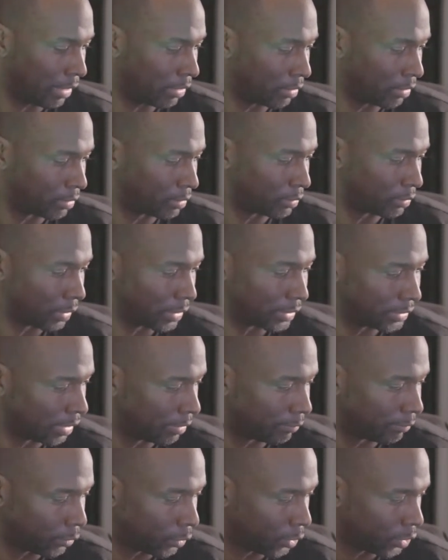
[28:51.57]
or one
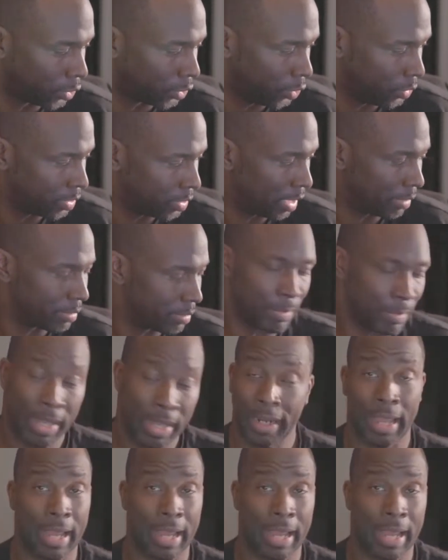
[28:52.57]
step forward, two steps back.